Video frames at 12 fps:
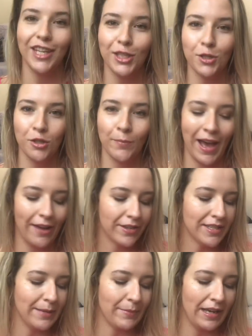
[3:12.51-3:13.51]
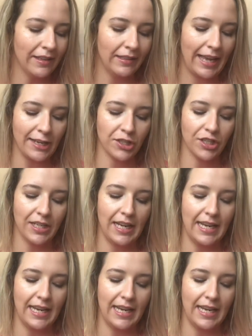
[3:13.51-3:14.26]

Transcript: The 2 powders in my collection